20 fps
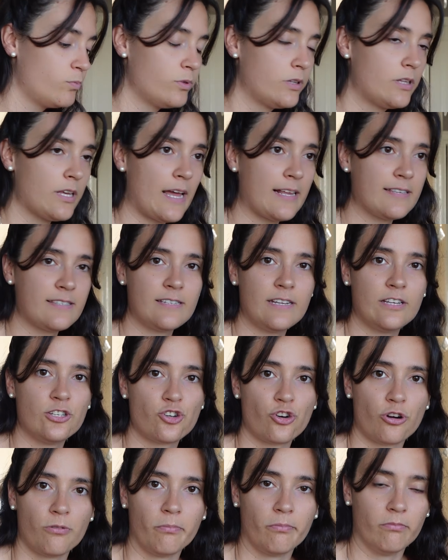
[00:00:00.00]
that
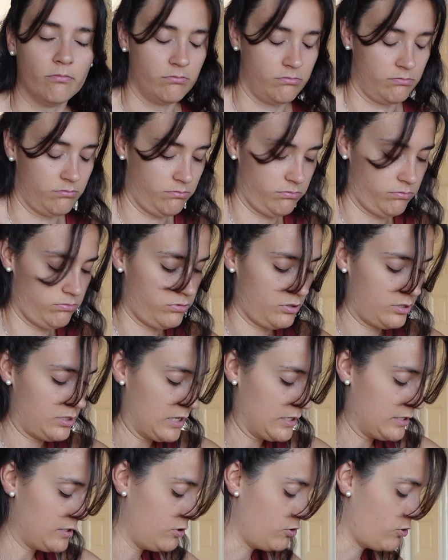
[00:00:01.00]
syndrome. What's
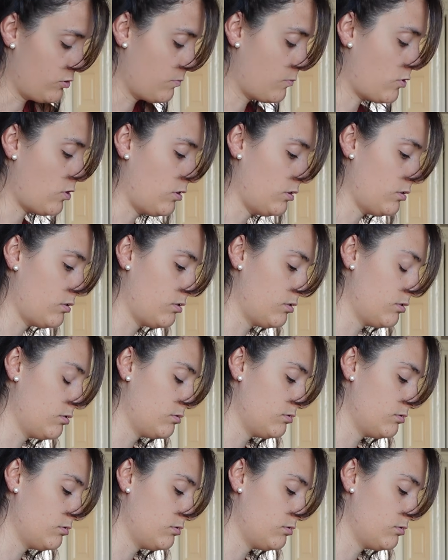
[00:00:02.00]
that syndrome called?